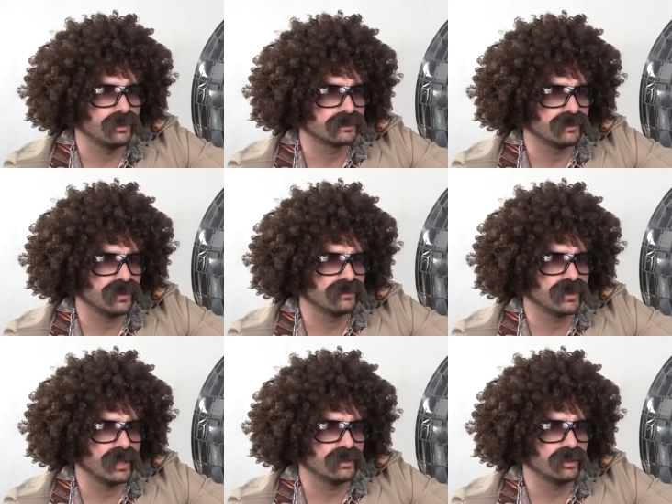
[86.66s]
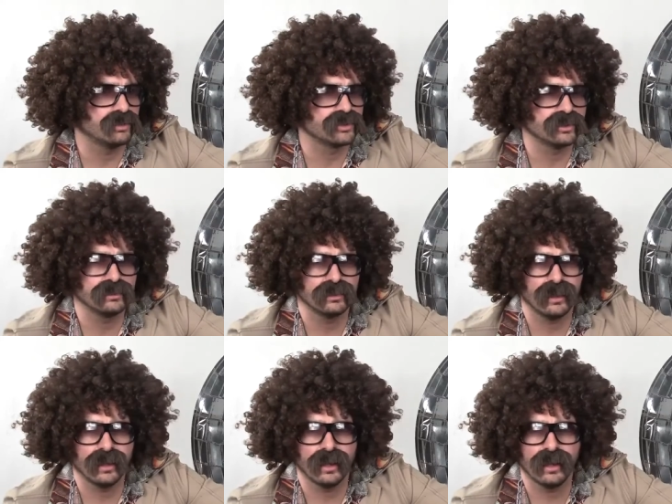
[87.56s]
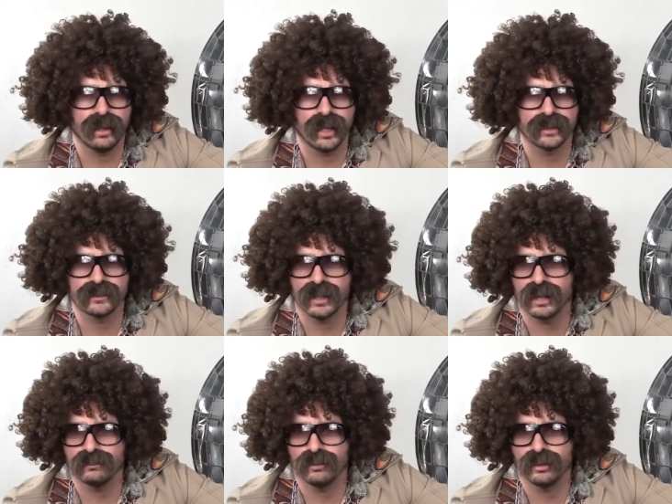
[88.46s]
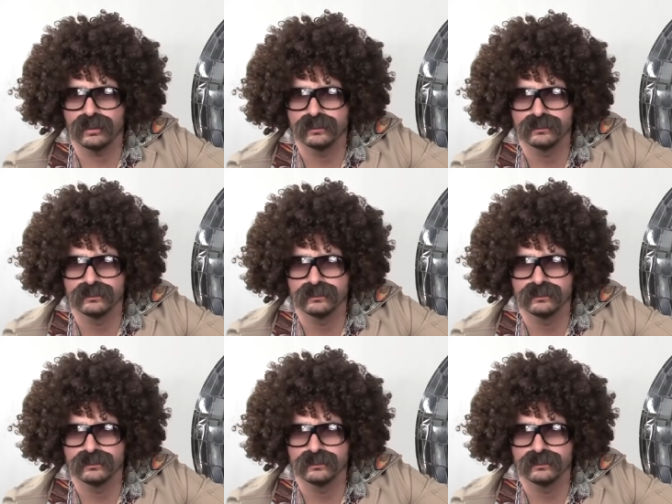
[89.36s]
what's my favorite tanning lotion? Uh, I'd say olive oil.